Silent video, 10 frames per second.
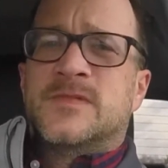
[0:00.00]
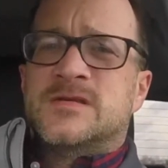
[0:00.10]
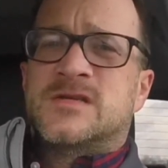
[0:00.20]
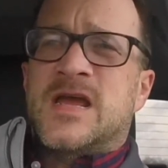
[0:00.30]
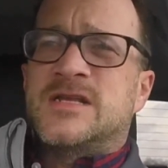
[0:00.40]

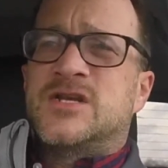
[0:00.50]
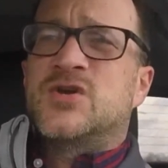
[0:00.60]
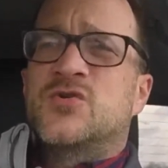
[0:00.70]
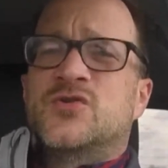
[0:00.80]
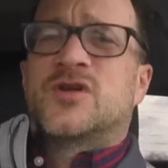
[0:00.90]
Stay
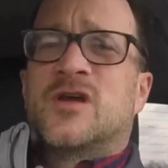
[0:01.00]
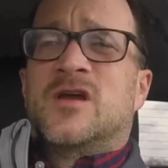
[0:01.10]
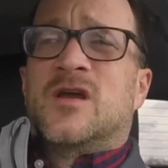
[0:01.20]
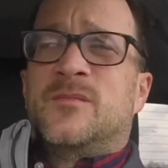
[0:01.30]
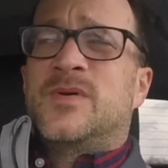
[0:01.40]
tuned,
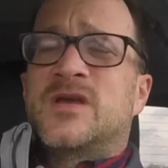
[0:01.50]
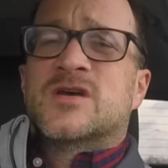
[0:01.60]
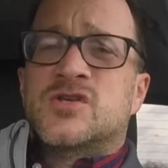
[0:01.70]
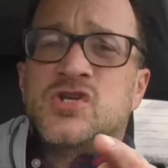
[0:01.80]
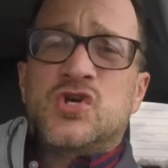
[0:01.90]

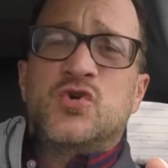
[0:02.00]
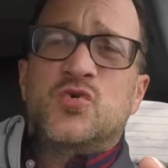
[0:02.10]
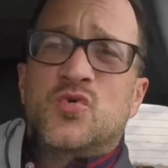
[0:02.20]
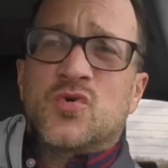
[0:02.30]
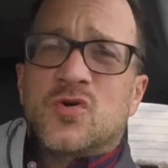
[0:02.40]
because
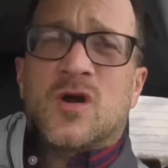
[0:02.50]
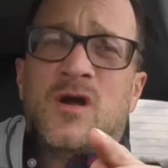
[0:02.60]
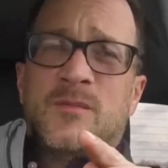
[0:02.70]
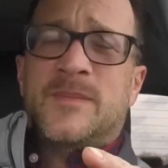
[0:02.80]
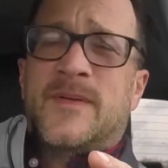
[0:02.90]
you are
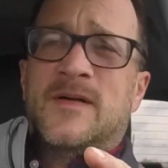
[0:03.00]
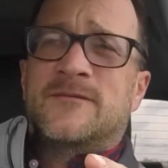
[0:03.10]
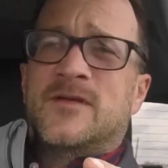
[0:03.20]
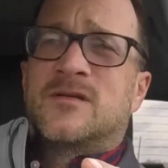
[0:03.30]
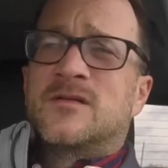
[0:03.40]
going to be part
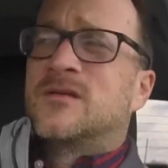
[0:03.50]
of it.